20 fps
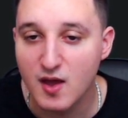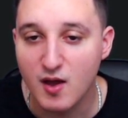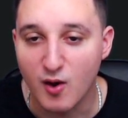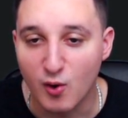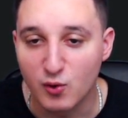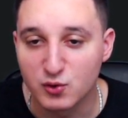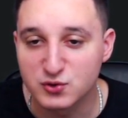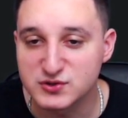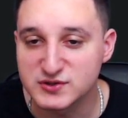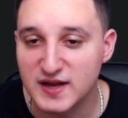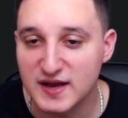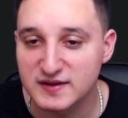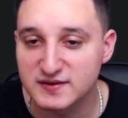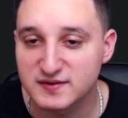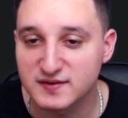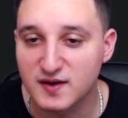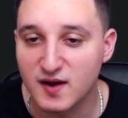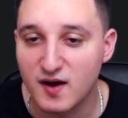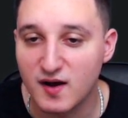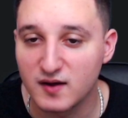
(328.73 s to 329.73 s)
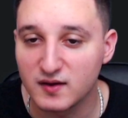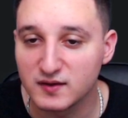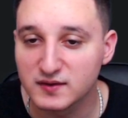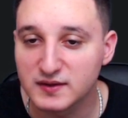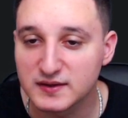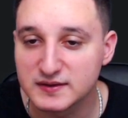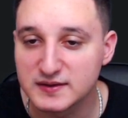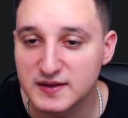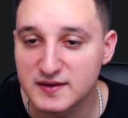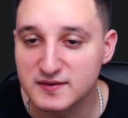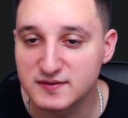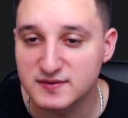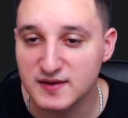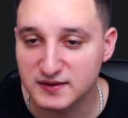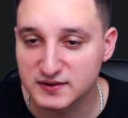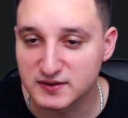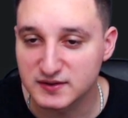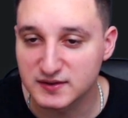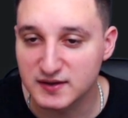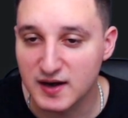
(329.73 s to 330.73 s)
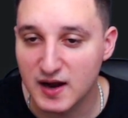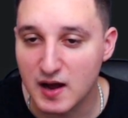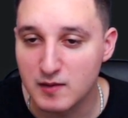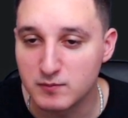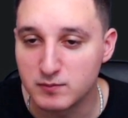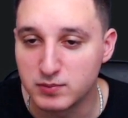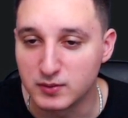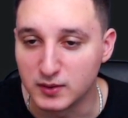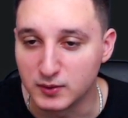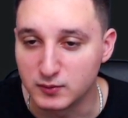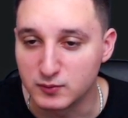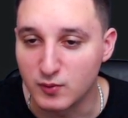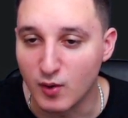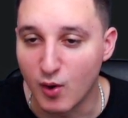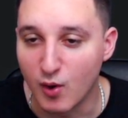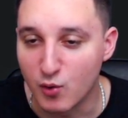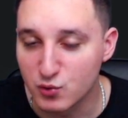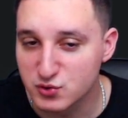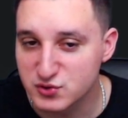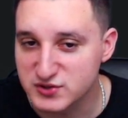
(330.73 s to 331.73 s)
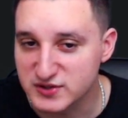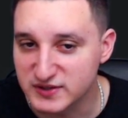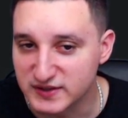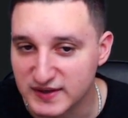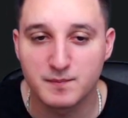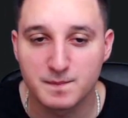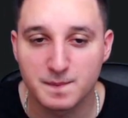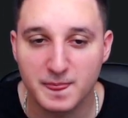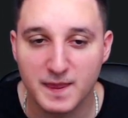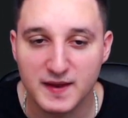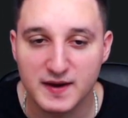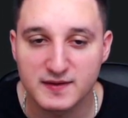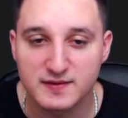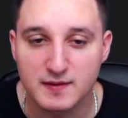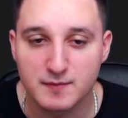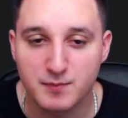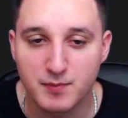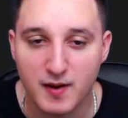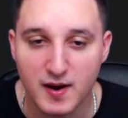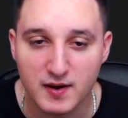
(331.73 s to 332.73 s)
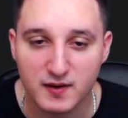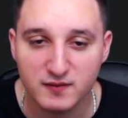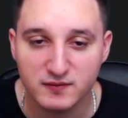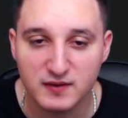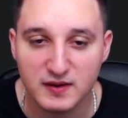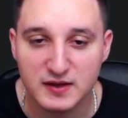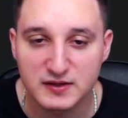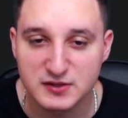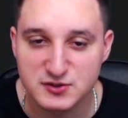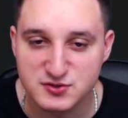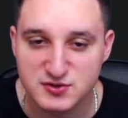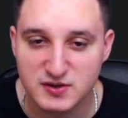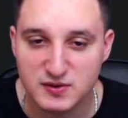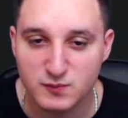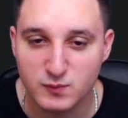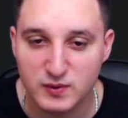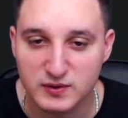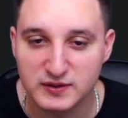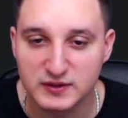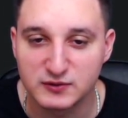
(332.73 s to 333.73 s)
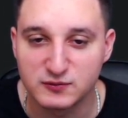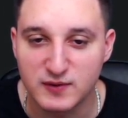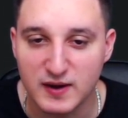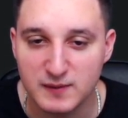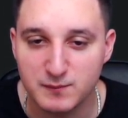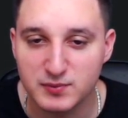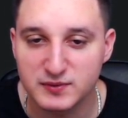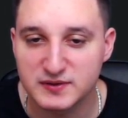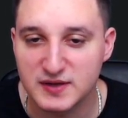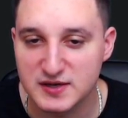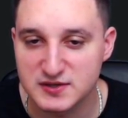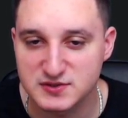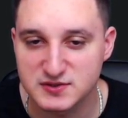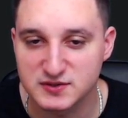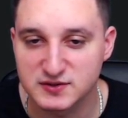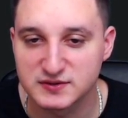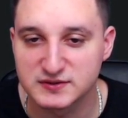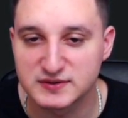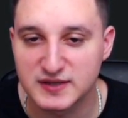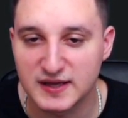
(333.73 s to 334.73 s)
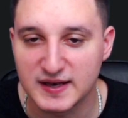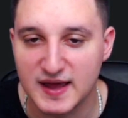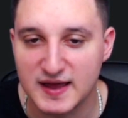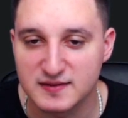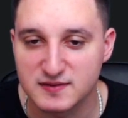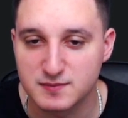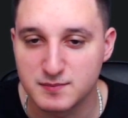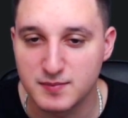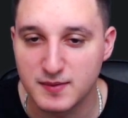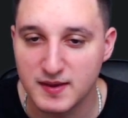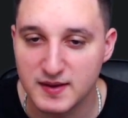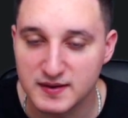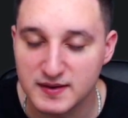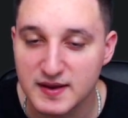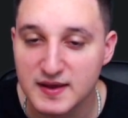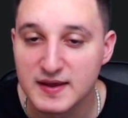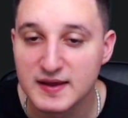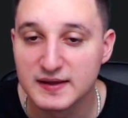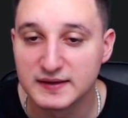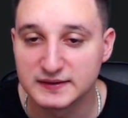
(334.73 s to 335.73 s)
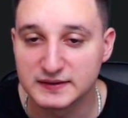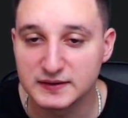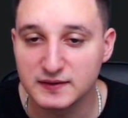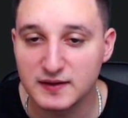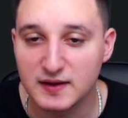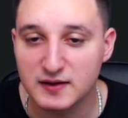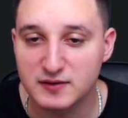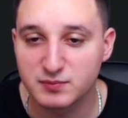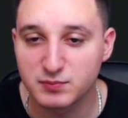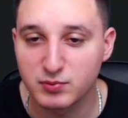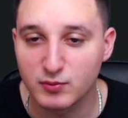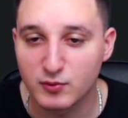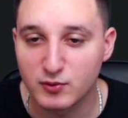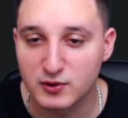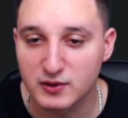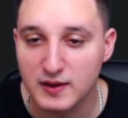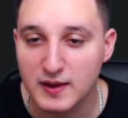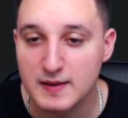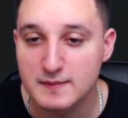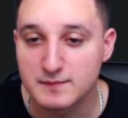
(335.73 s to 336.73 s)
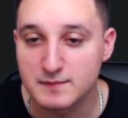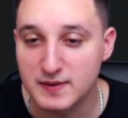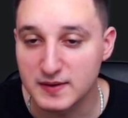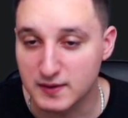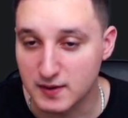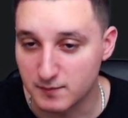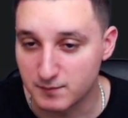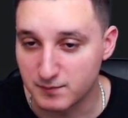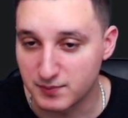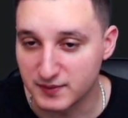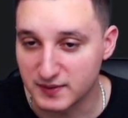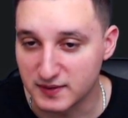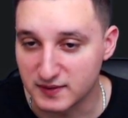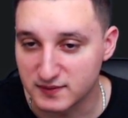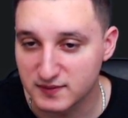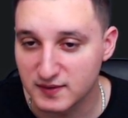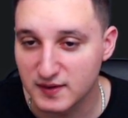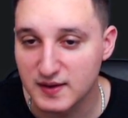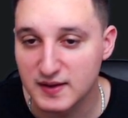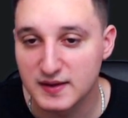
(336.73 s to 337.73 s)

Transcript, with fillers: OceanX called this sector a blue ocean that is a part of the industry with great potential that has been little explored by companies,